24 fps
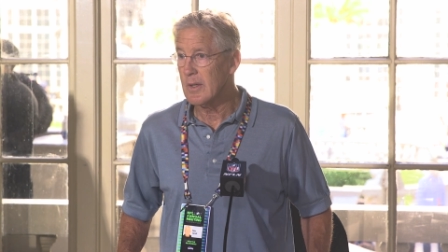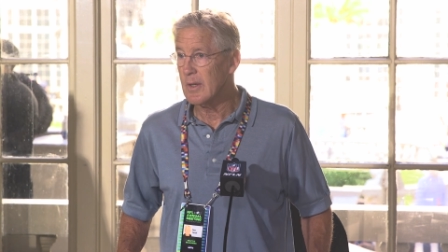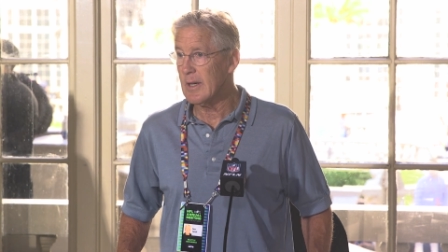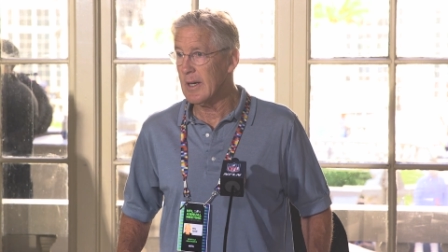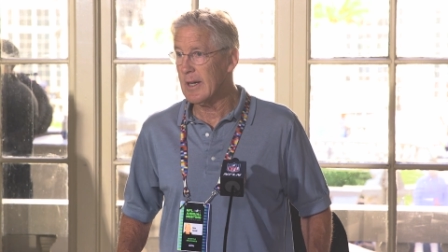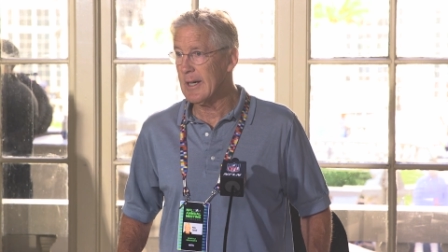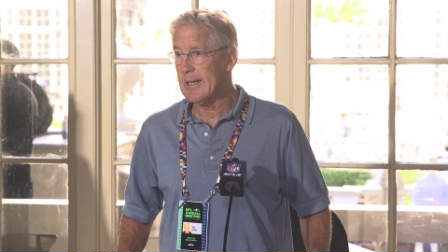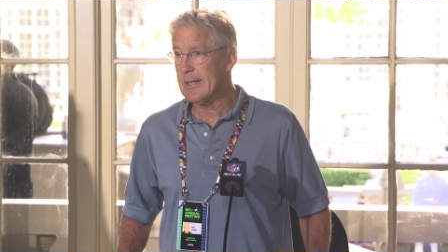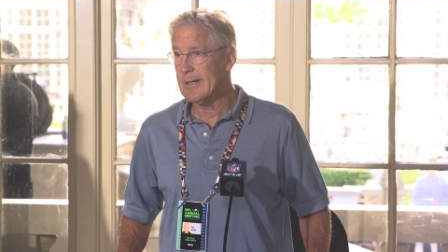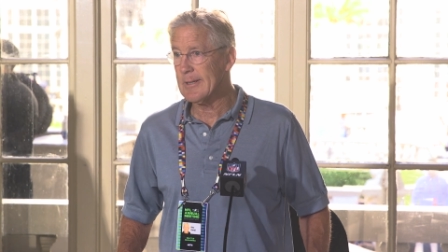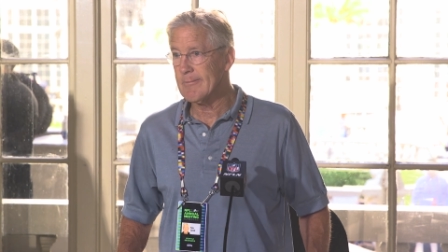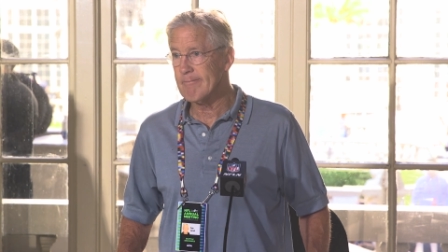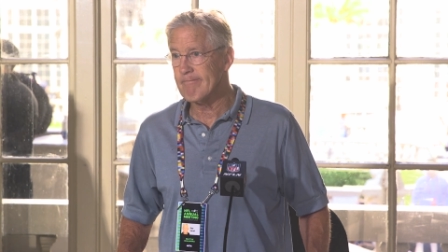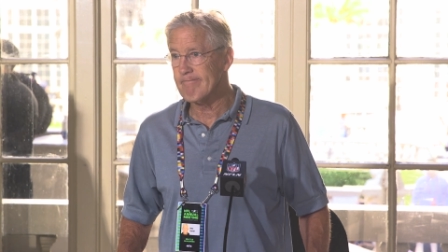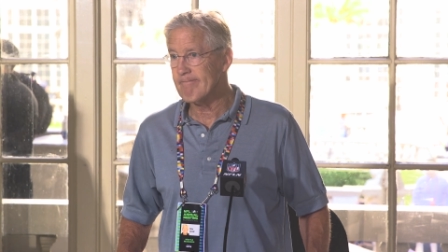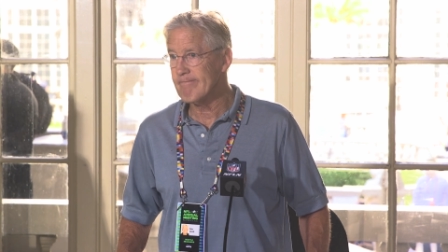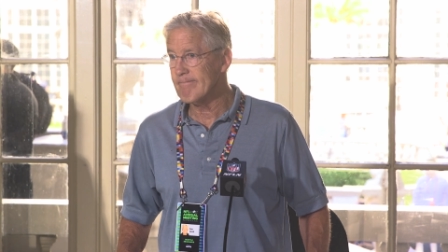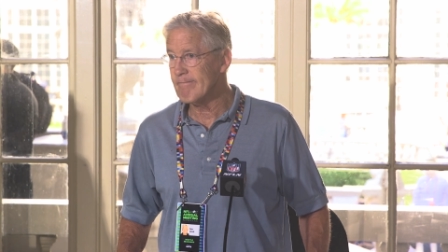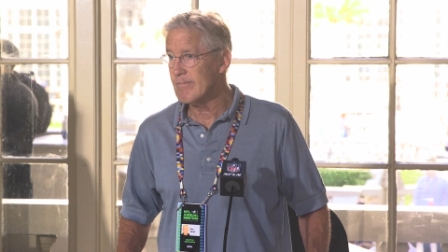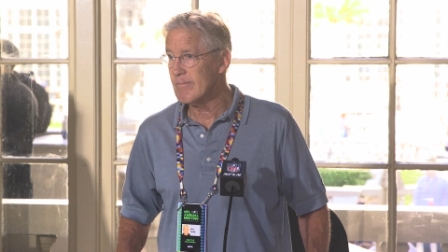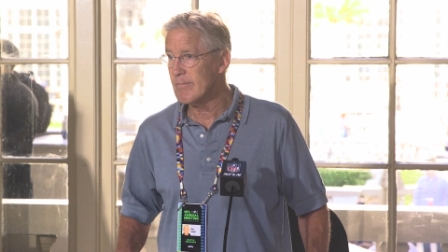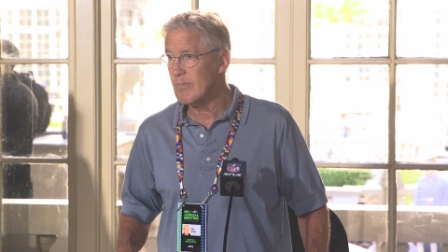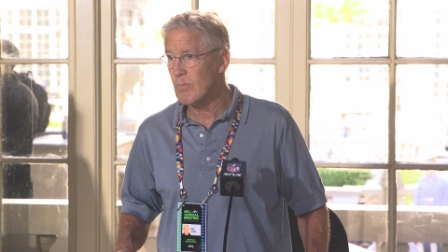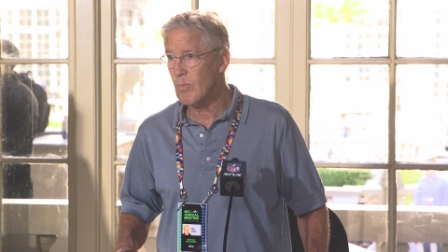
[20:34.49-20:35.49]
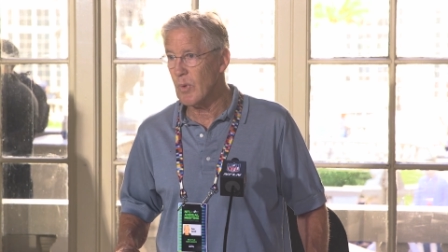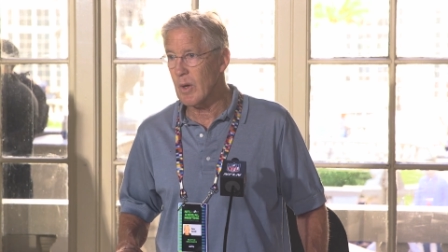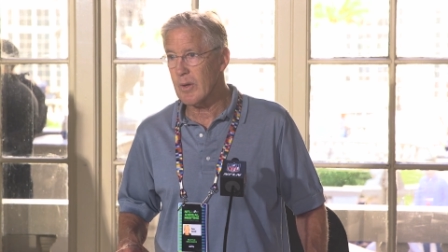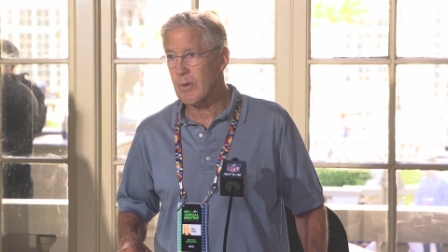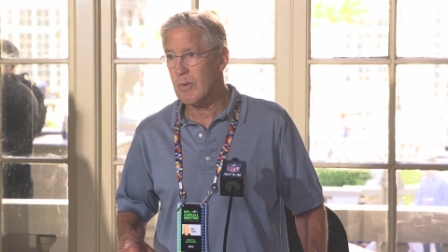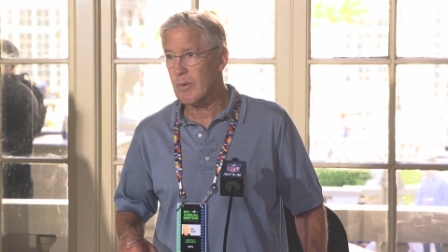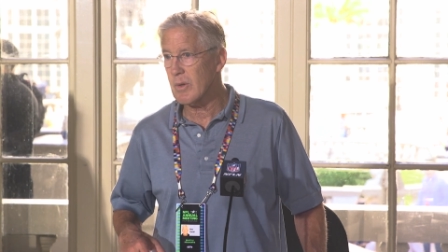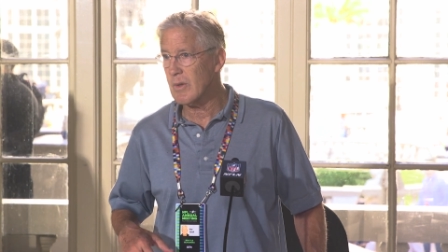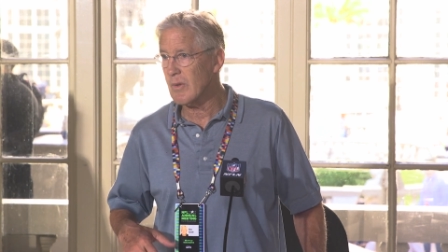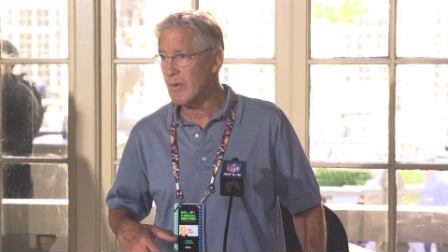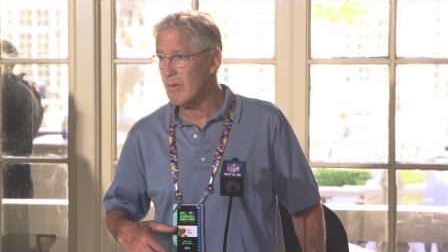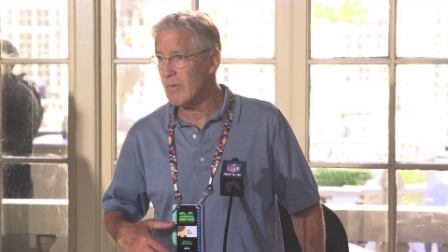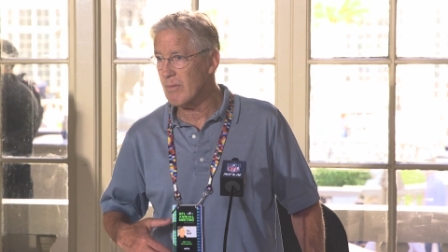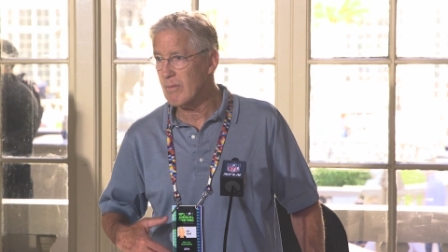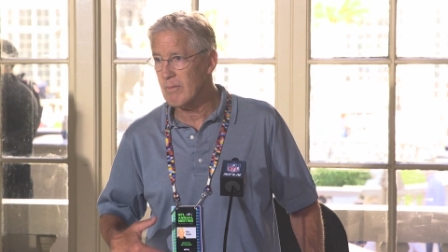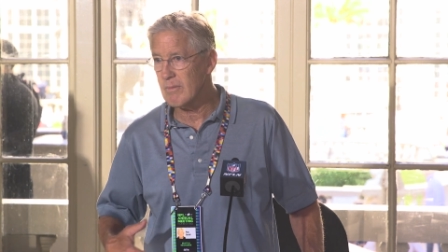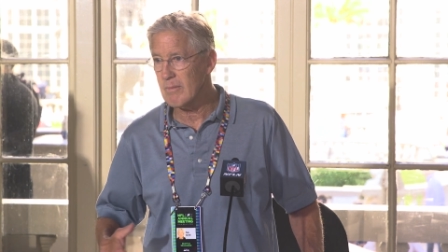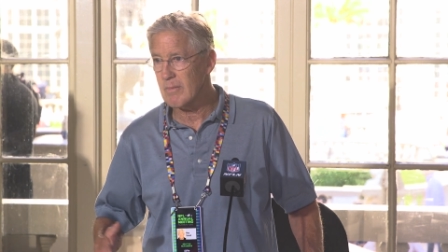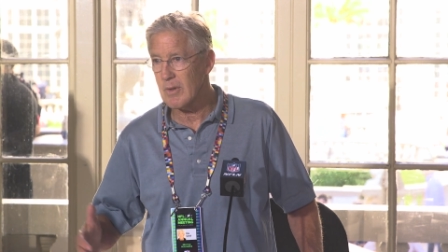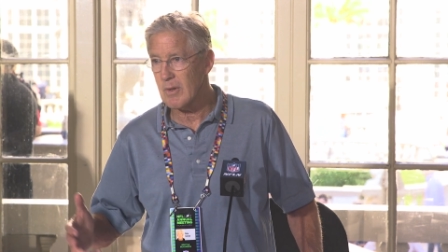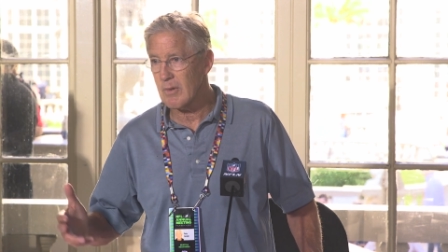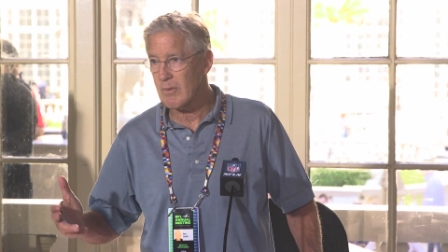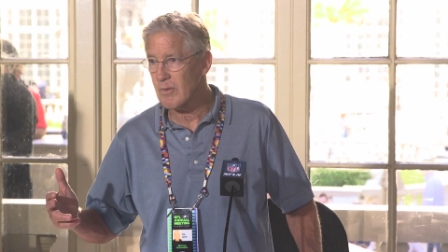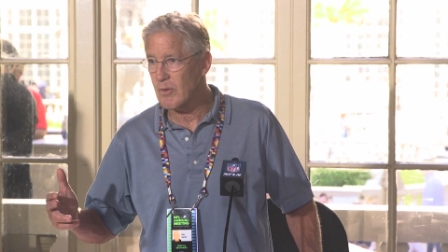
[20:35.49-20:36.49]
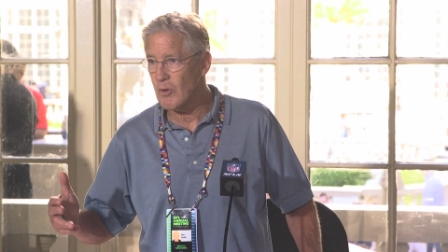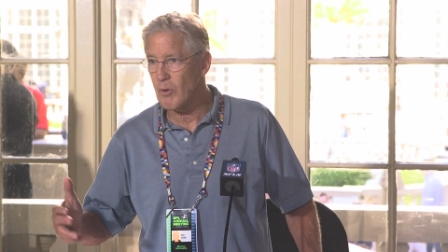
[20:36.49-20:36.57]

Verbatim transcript: Um, whether it's you know,